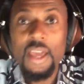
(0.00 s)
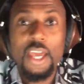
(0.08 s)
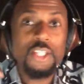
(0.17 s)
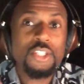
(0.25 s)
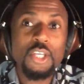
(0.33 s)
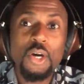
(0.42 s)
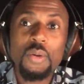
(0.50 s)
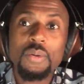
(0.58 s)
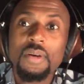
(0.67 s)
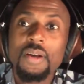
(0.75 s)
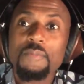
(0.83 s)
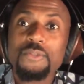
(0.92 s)
Hmm. And
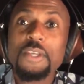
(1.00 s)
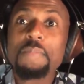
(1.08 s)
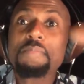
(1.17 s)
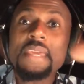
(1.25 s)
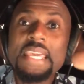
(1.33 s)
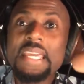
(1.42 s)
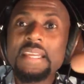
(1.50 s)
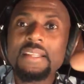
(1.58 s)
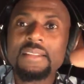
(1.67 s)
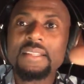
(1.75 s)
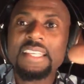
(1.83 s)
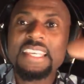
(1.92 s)
so, to
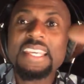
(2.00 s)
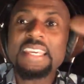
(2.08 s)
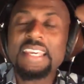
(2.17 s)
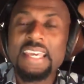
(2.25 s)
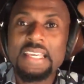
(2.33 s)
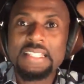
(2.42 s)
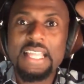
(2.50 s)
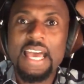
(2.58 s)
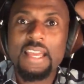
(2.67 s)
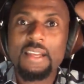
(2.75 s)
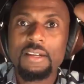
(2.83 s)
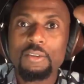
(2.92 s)
me, the key is
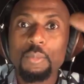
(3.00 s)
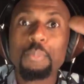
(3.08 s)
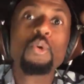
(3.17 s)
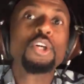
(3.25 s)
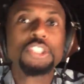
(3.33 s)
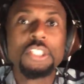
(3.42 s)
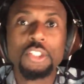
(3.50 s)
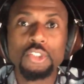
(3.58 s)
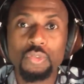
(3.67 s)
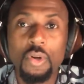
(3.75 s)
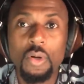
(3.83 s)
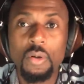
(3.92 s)
like portion
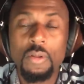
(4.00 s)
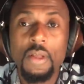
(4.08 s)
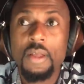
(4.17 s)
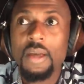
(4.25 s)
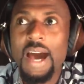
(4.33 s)
control.